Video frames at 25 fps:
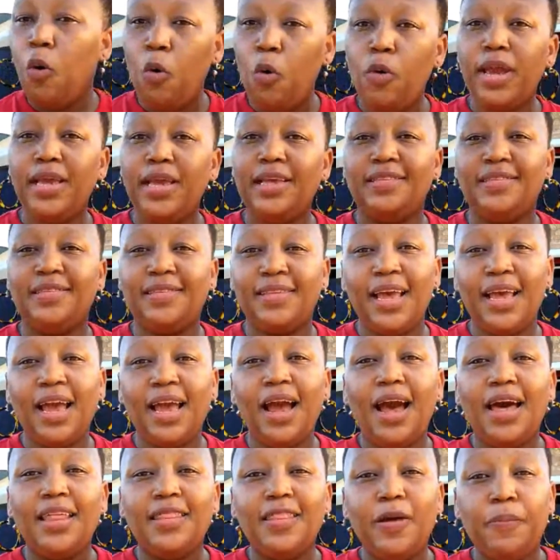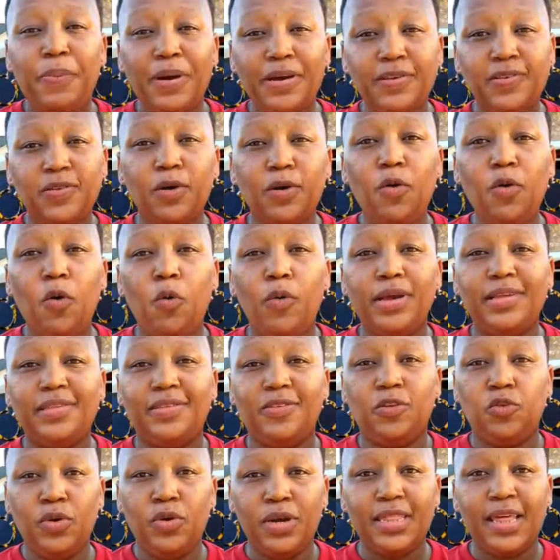who is the person who
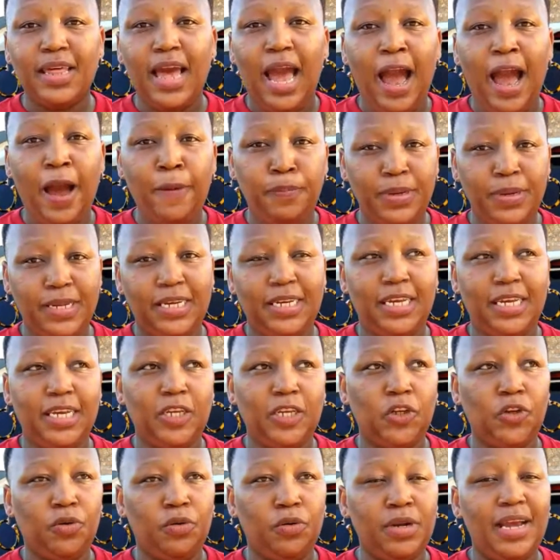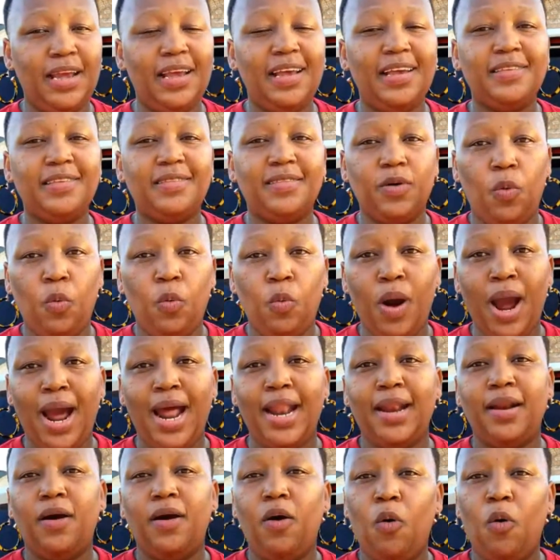is doing the application is the
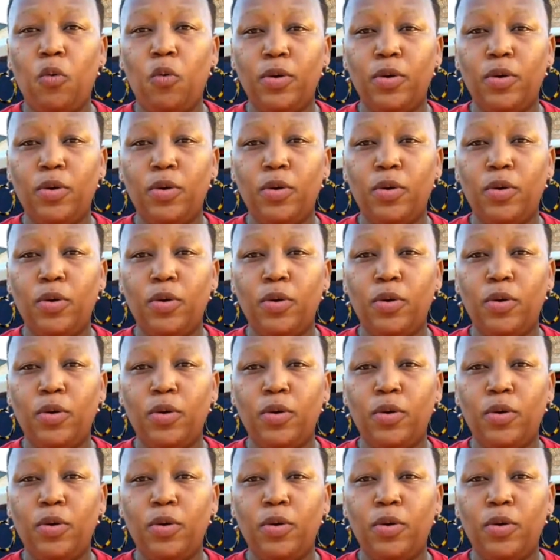one